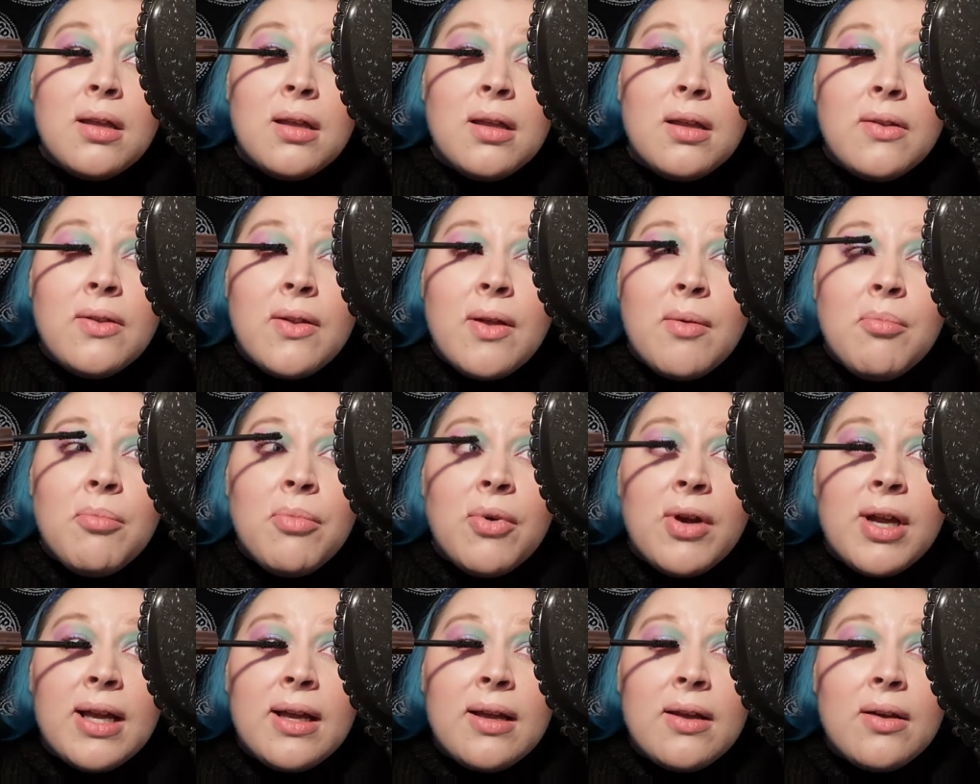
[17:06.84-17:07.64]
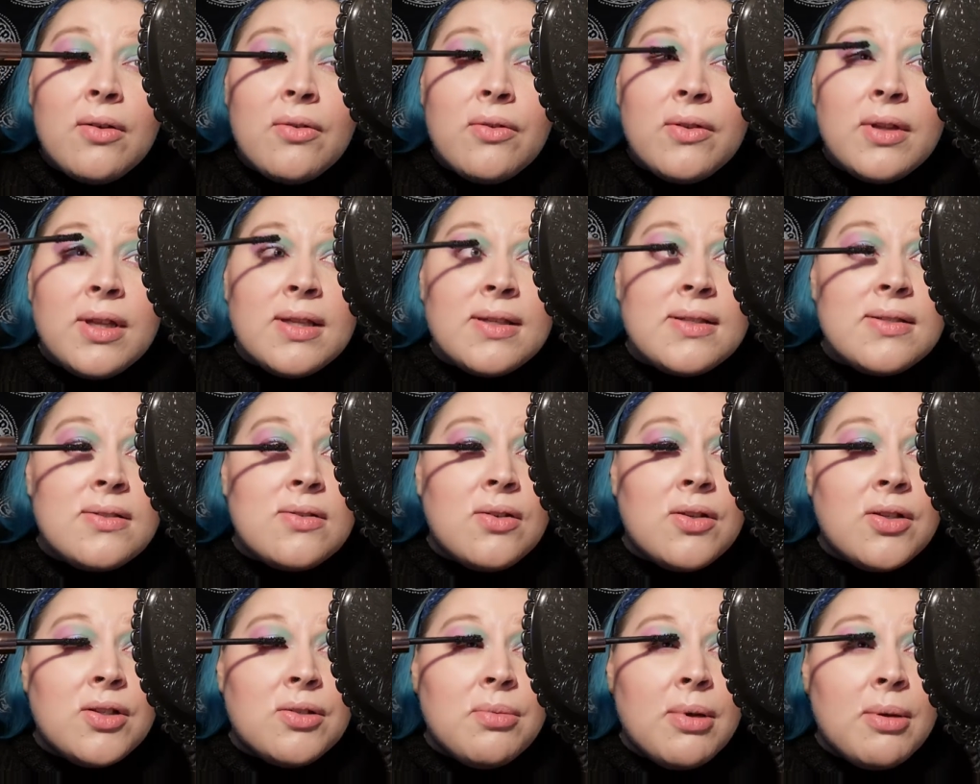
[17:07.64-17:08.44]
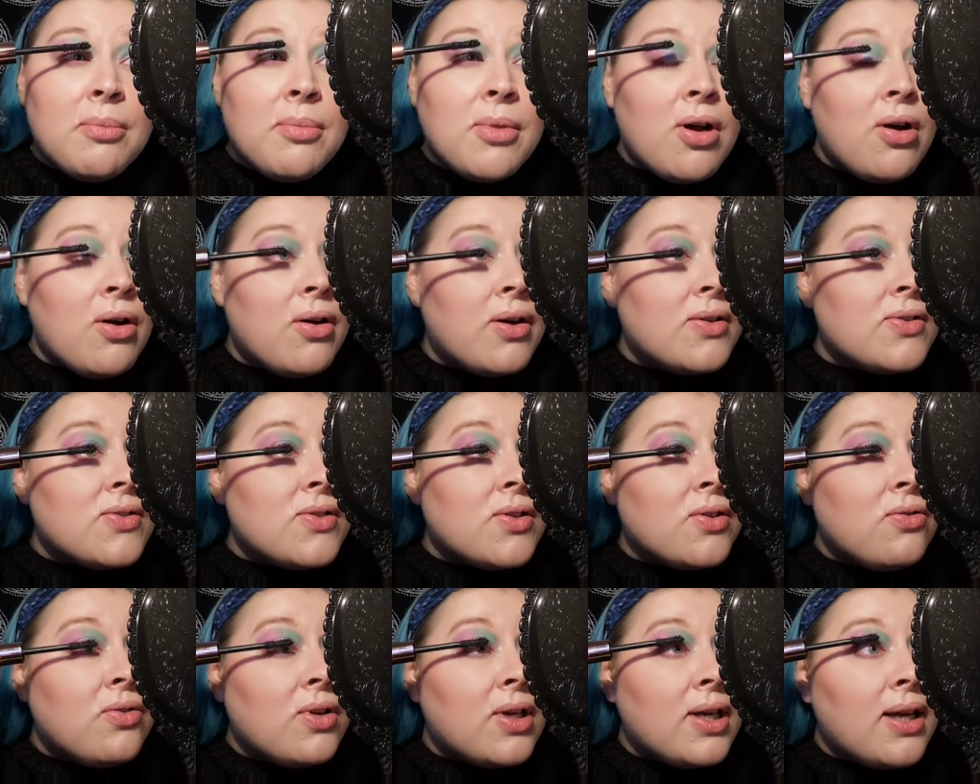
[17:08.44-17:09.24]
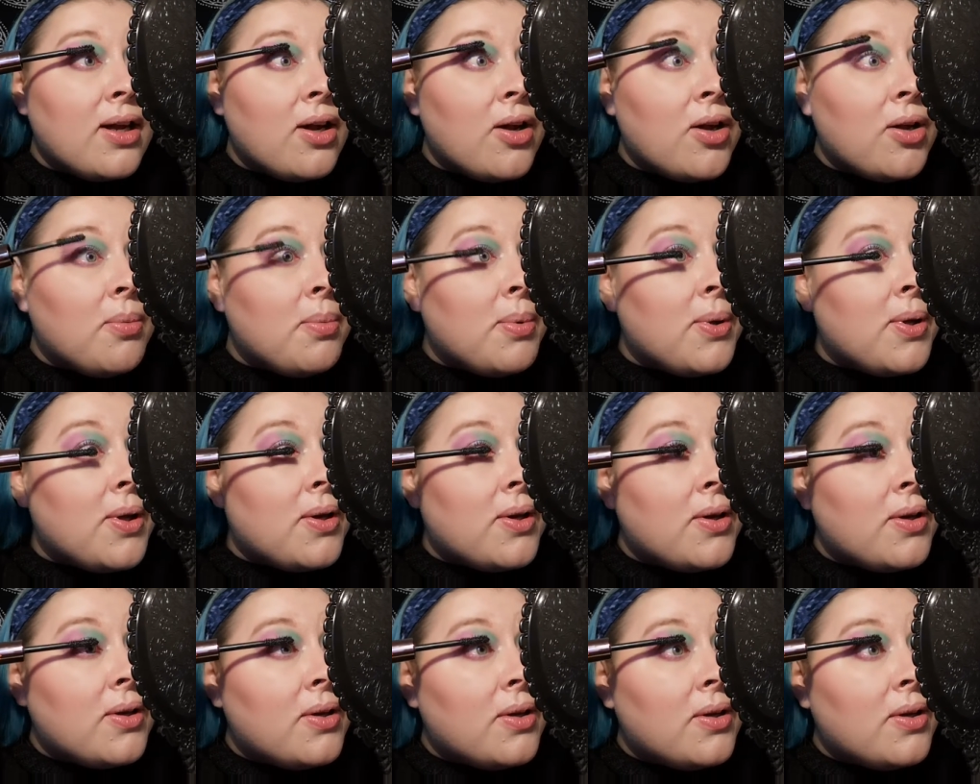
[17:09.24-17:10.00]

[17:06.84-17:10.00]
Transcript: and then bring it on the inside to make my eyes look really open.